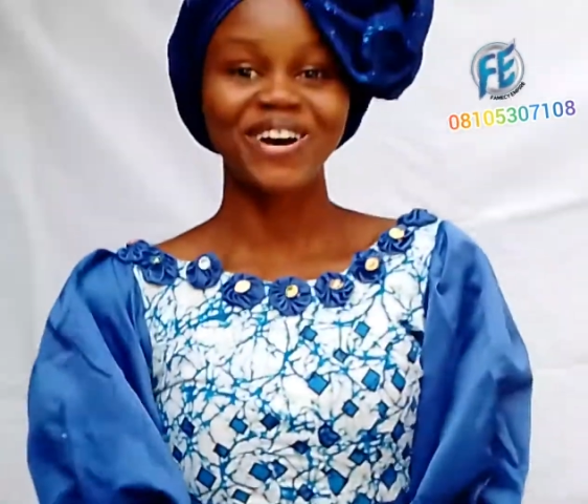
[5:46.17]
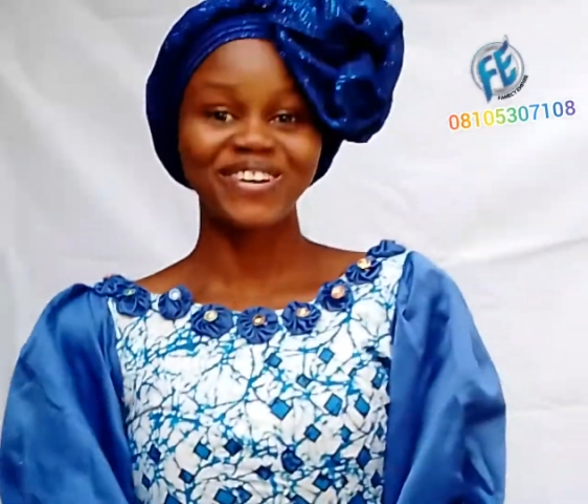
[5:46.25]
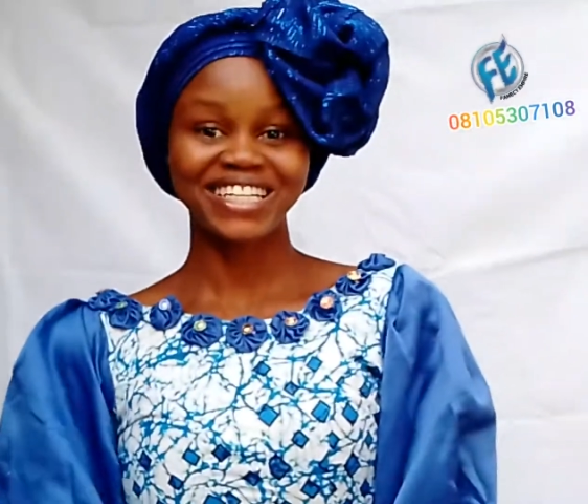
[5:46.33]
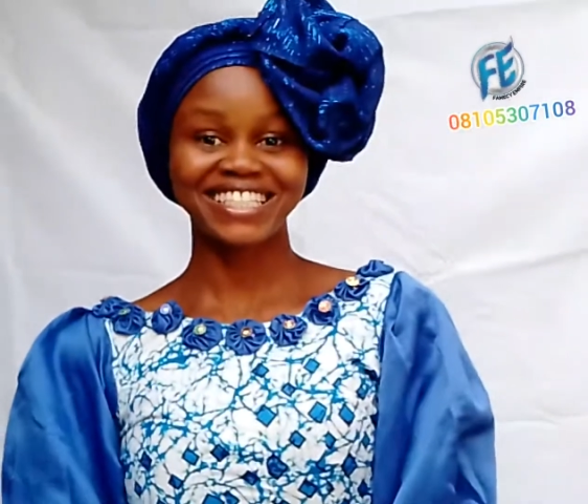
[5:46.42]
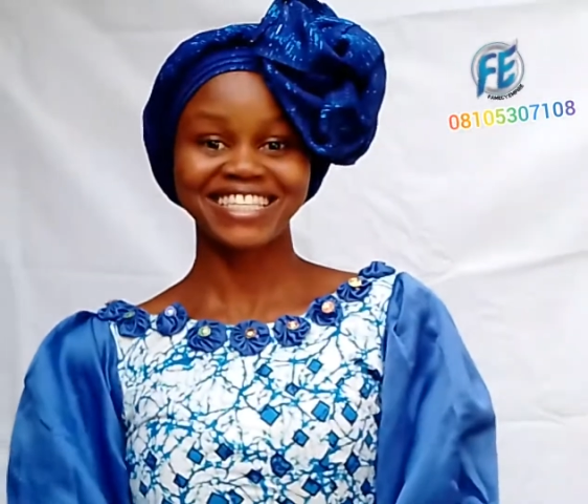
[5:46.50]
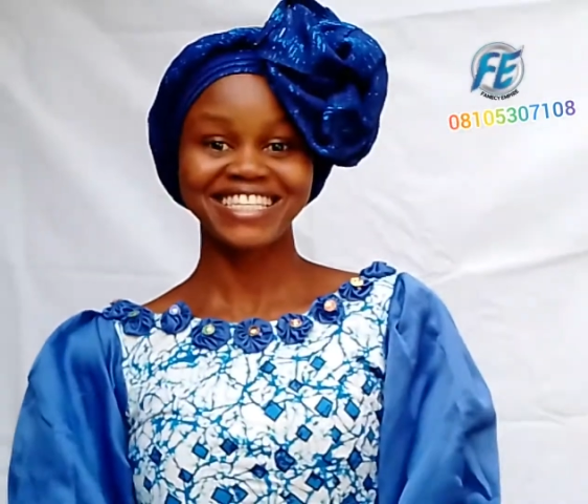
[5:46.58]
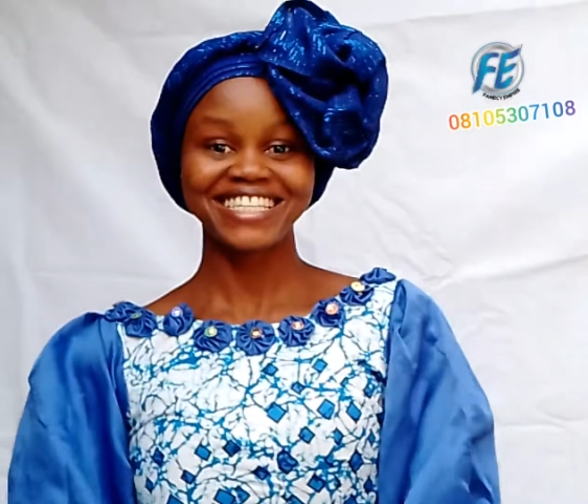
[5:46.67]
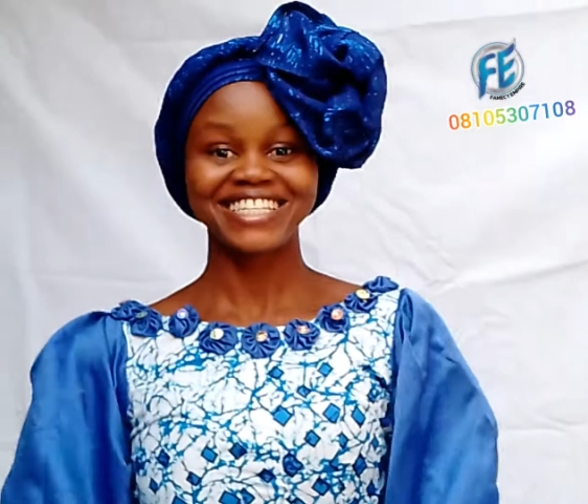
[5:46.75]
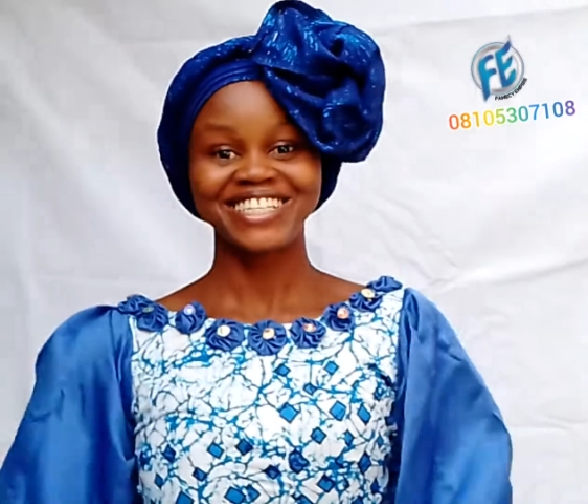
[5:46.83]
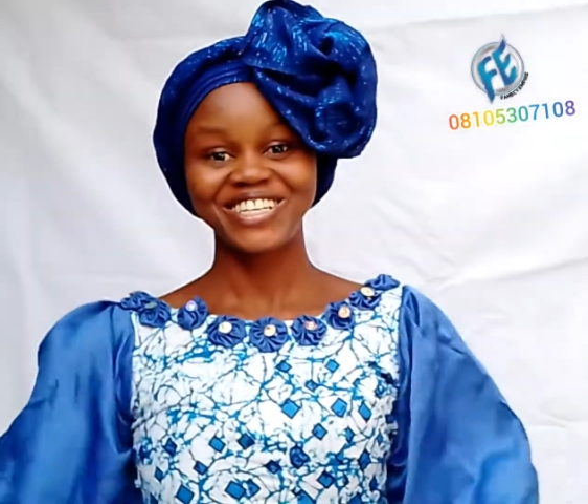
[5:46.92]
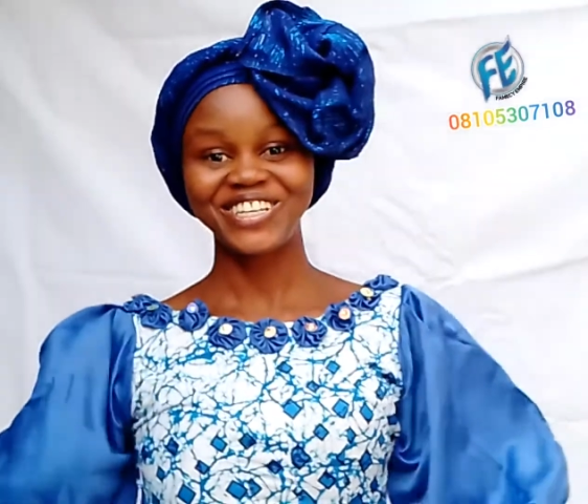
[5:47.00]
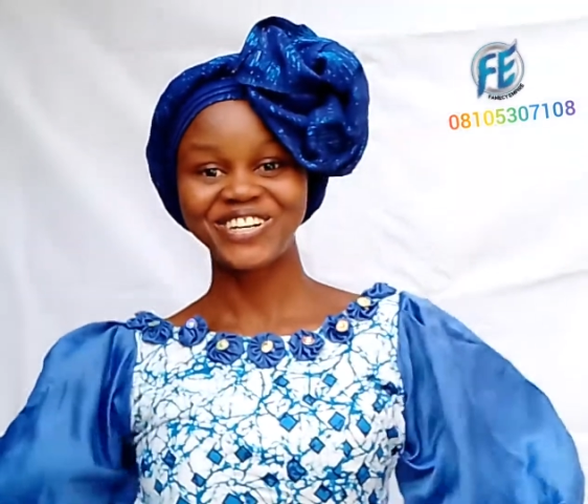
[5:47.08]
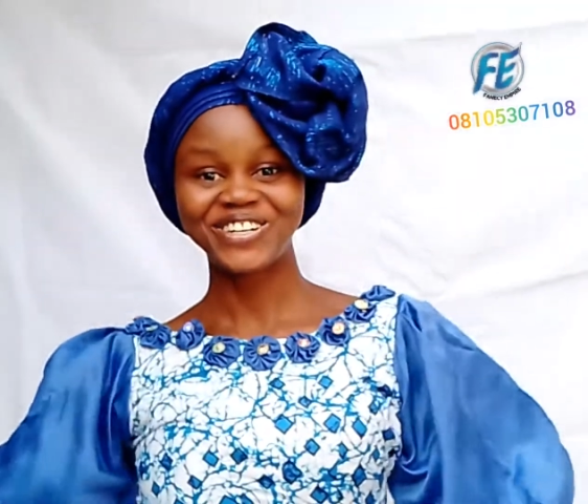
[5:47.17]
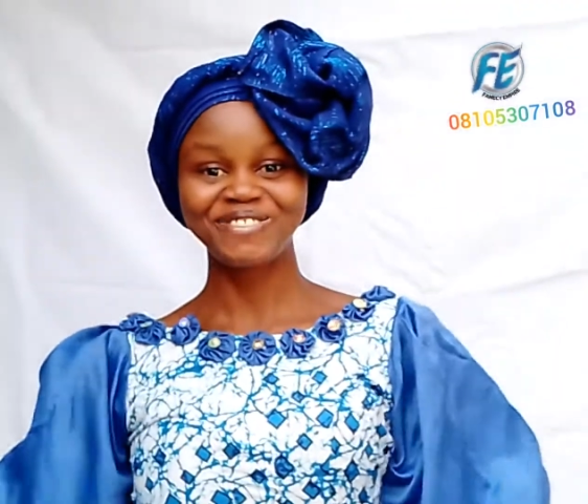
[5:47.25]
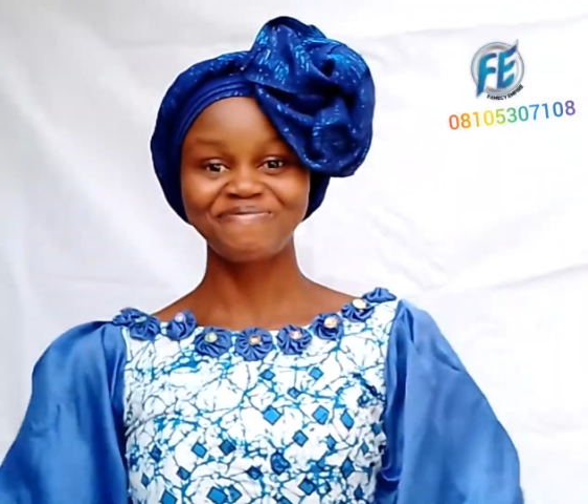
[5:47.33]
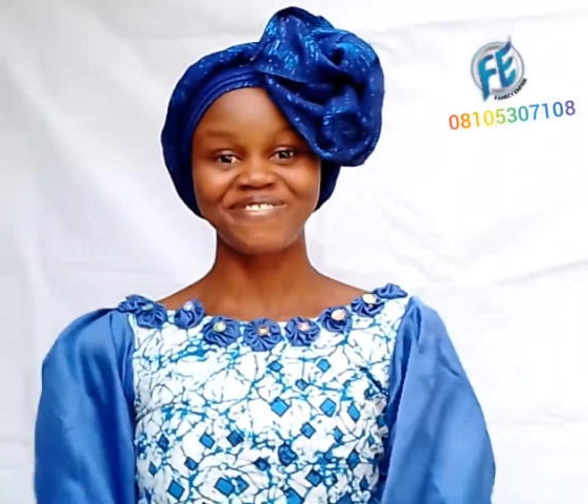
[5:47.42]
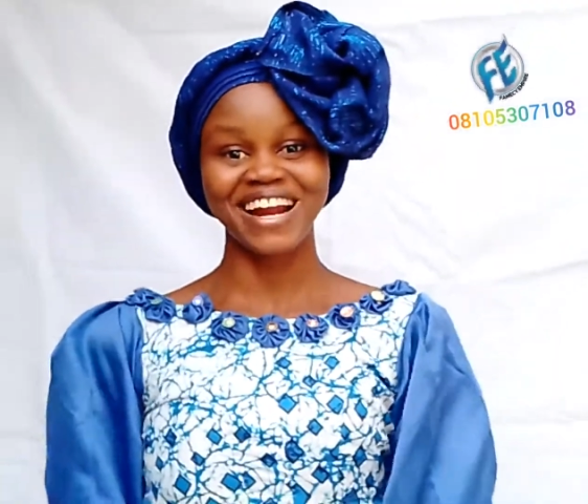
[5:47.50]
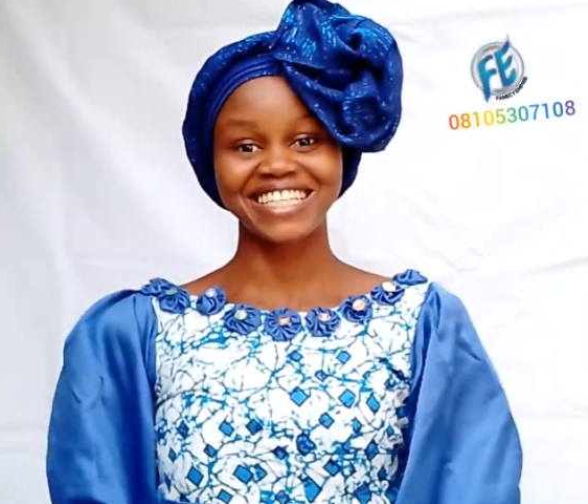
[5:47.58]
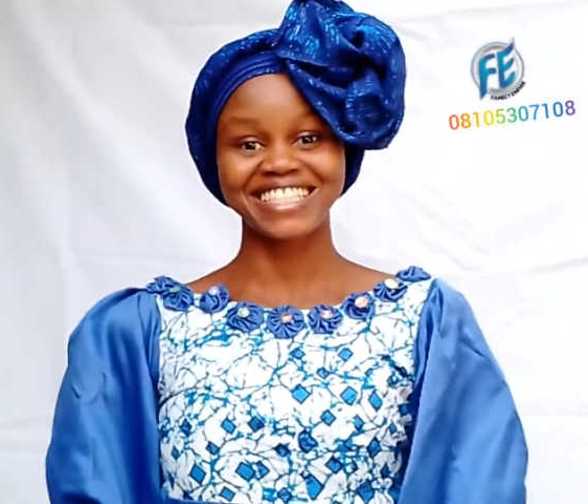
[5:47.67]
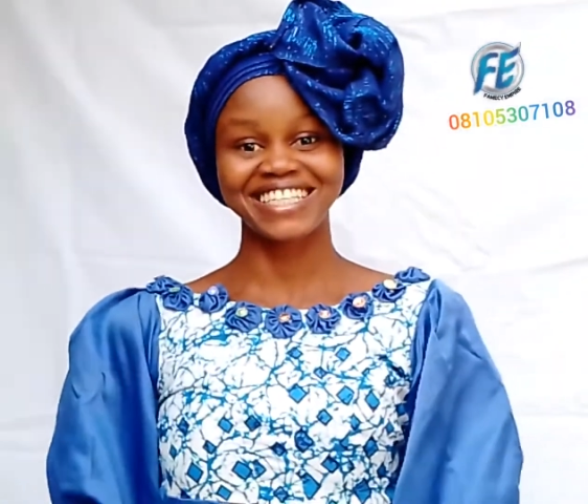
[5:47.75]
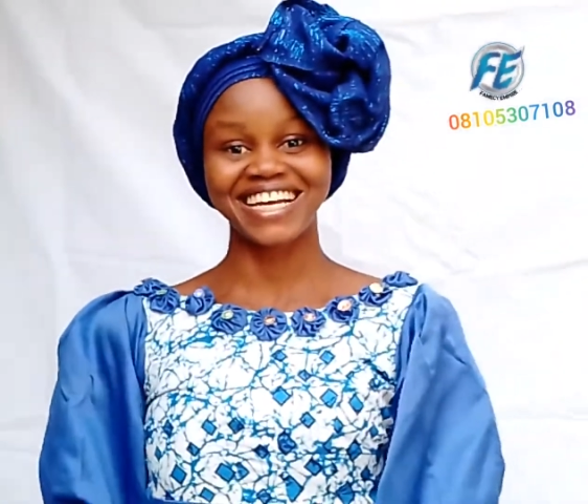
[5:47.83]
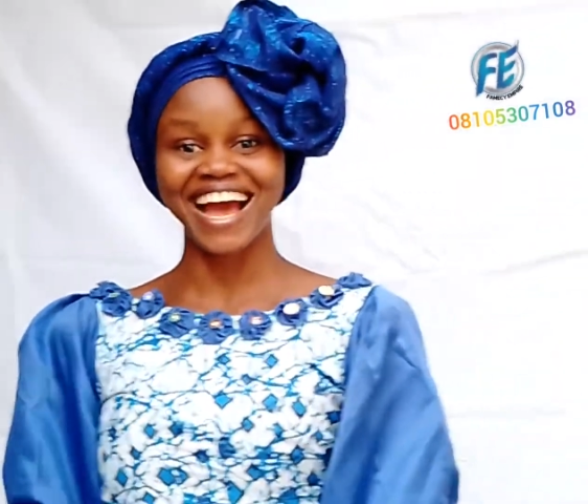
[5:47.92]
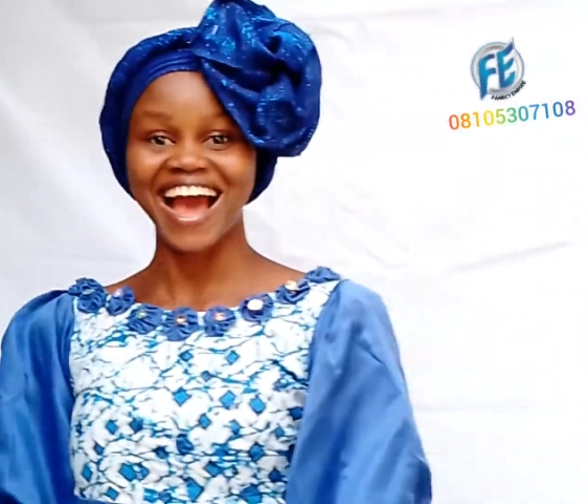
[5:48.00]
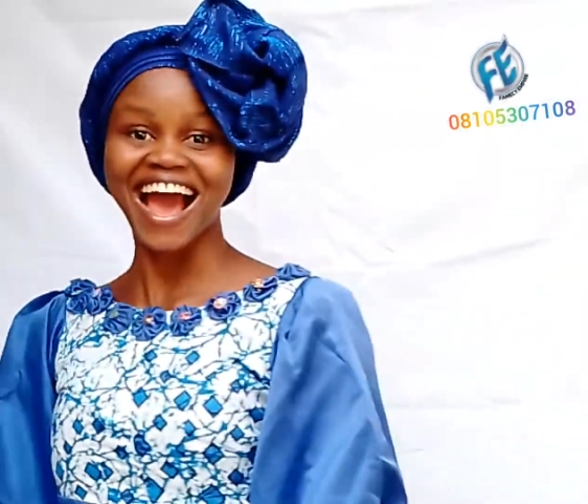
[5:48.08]
waiting your own
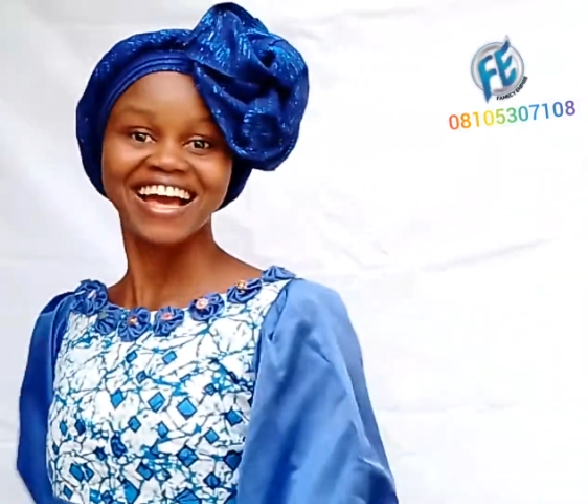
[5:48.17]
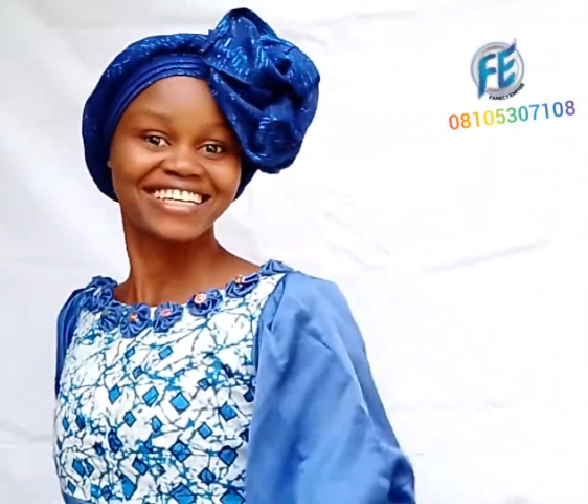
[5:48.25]
practical